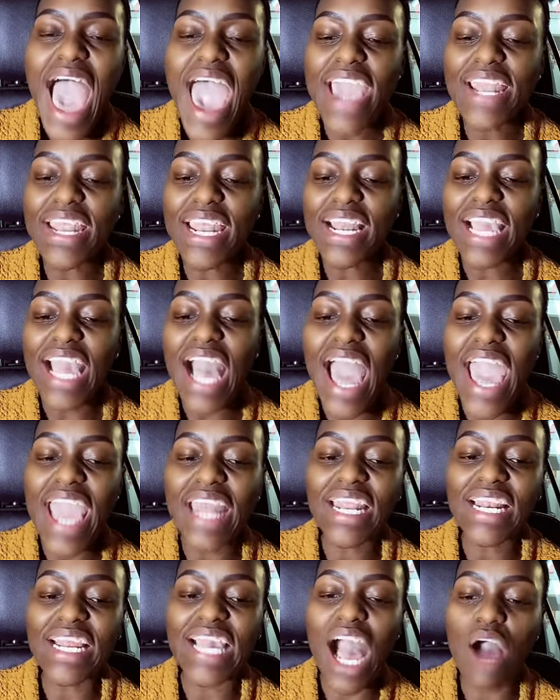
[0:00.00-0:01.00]
I had
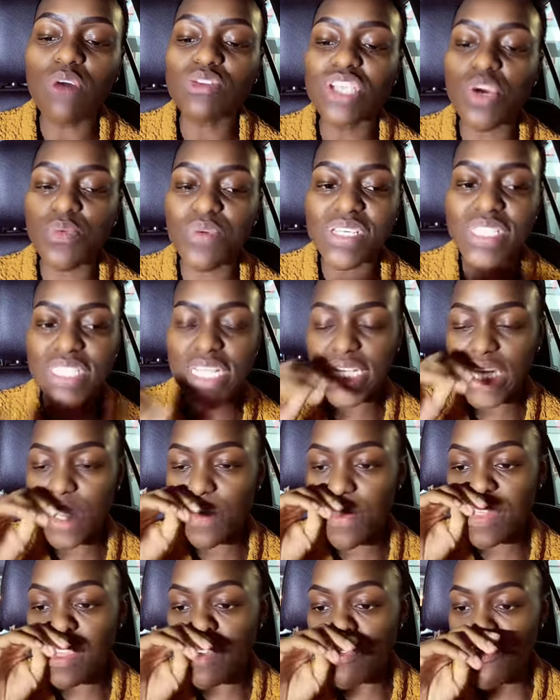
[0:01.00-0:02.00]
an encounter recently
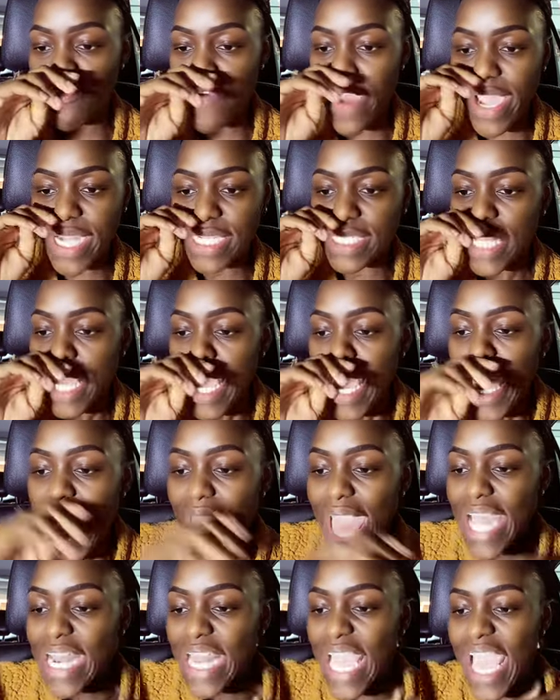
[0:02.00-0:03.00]
with a friend
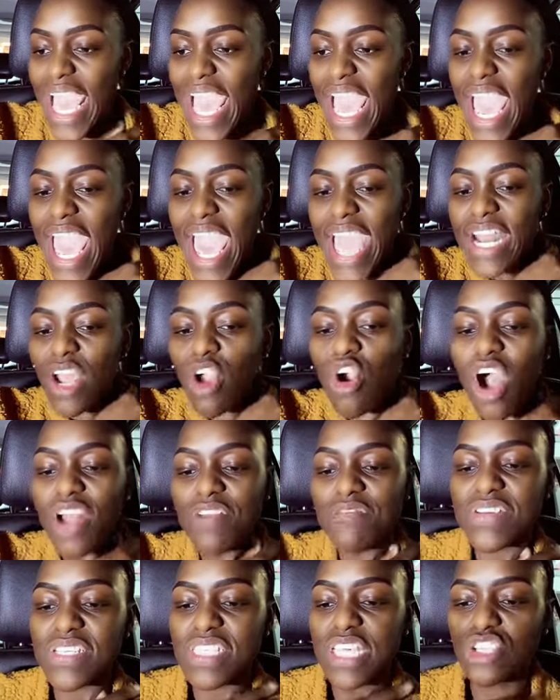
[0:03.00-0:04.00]
and a
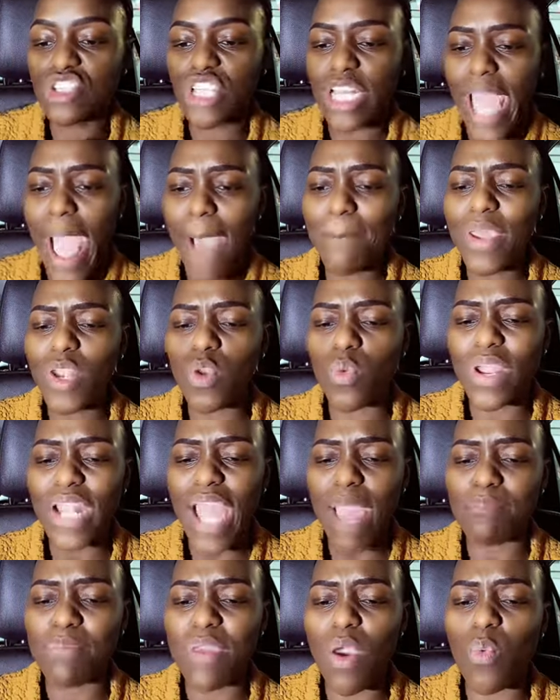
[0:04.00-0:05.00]
conversation happened
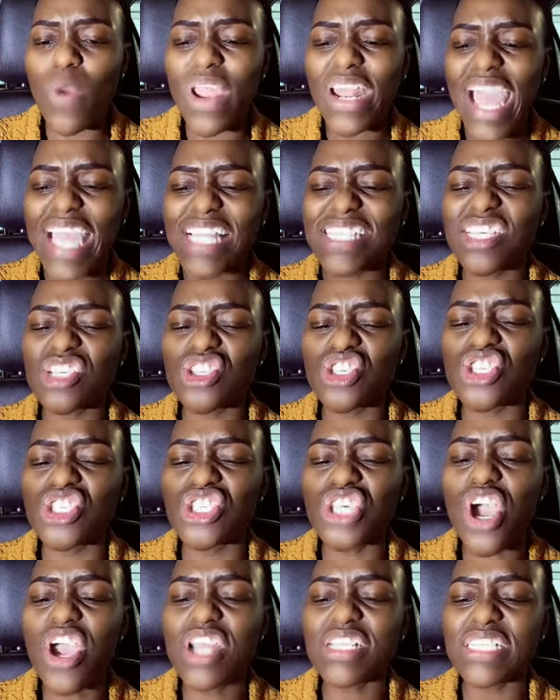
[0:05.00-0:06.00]
when I
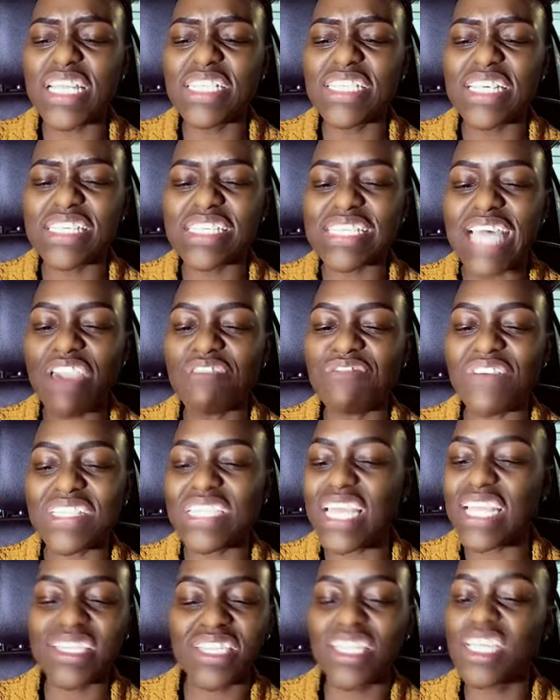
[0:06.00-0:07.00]
discerned and
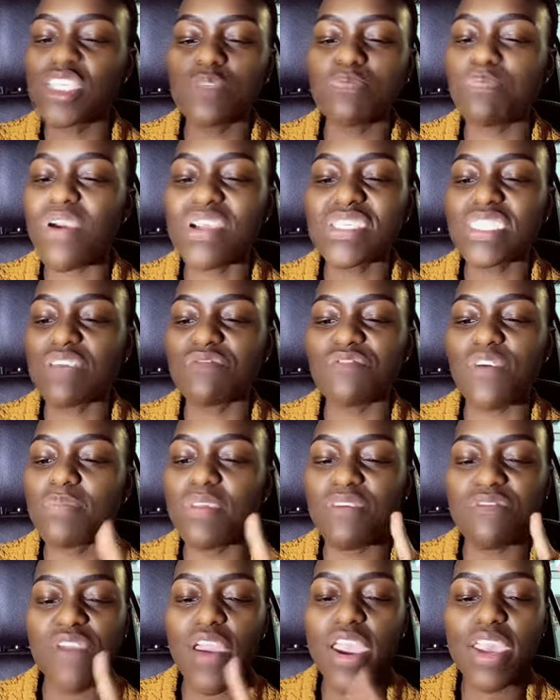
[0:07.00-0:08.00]
deciphered that this person
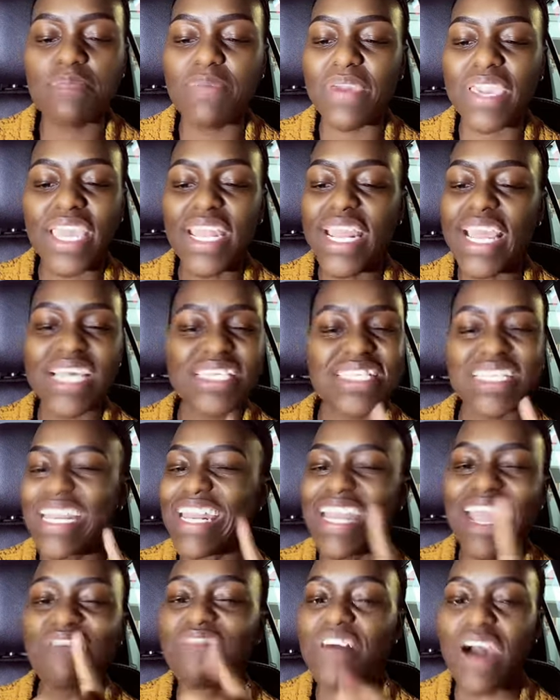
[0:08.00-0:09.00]
from the very beginning has
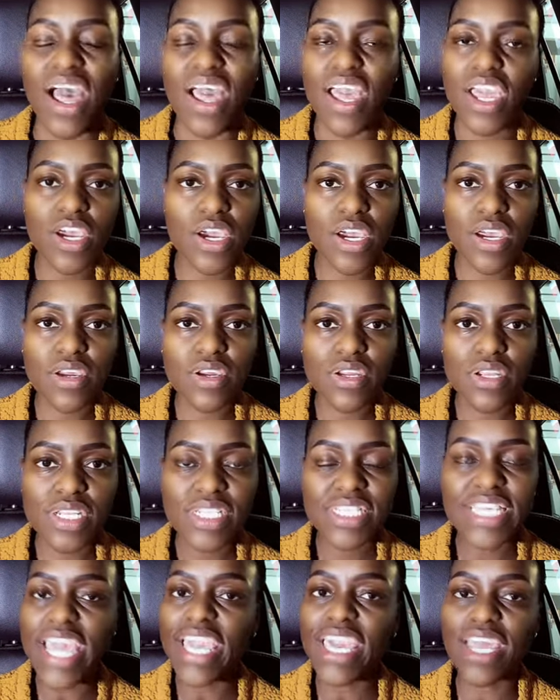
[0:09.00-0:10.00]
never
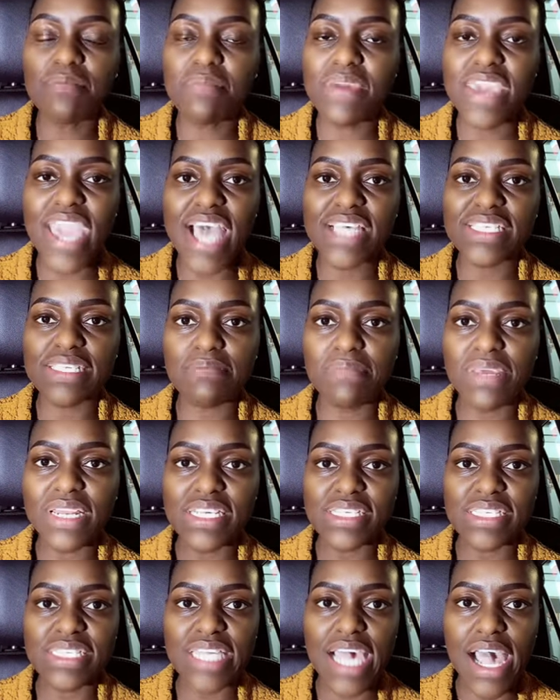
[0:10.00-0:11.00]
taken me as a
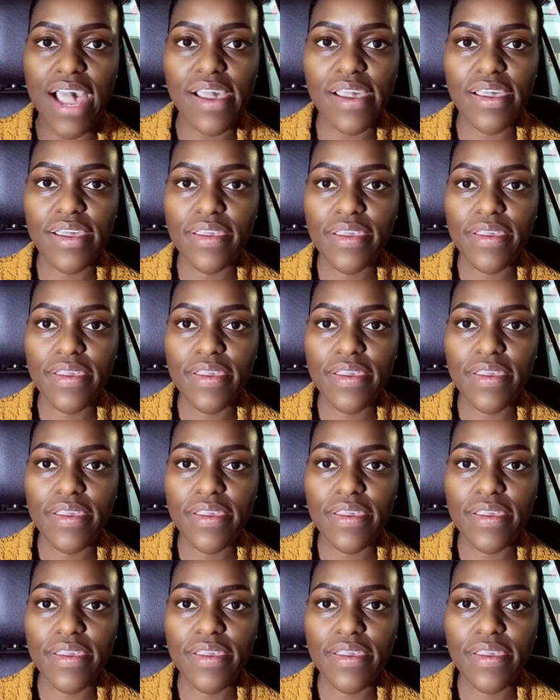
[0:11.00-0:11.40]
minister.